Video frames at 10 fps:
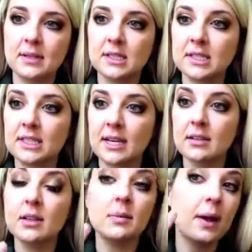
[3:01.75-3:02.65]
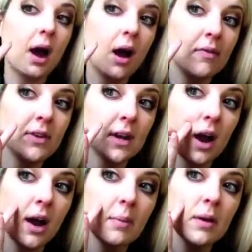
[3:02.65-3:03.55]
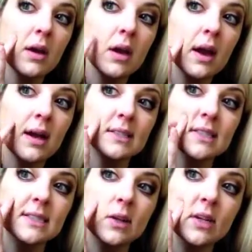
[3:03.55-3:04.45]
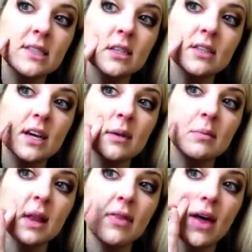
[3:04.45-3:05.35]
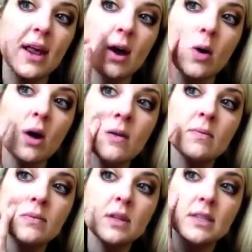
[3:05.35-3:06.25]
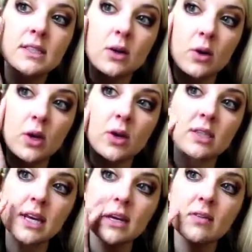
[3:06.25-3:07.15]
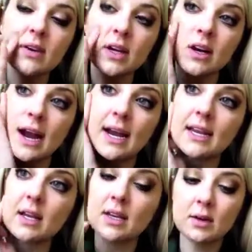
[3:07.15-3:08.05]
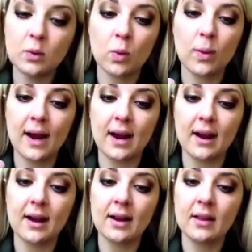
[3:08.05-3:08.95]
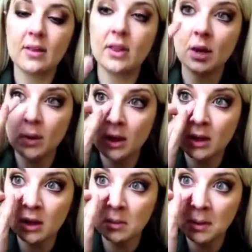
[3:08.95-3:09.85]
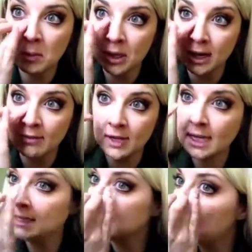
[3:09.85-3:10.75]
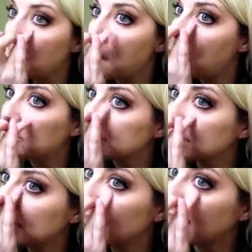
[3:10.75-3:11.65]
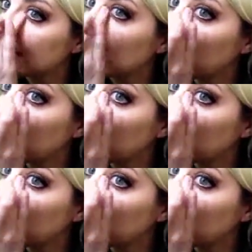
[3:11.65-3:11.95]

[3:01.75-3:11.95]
just take a little bit off the top and just slowly start to kind of blend that out. So you can take your finger anywhere that you want a little bit more coverage, which again, I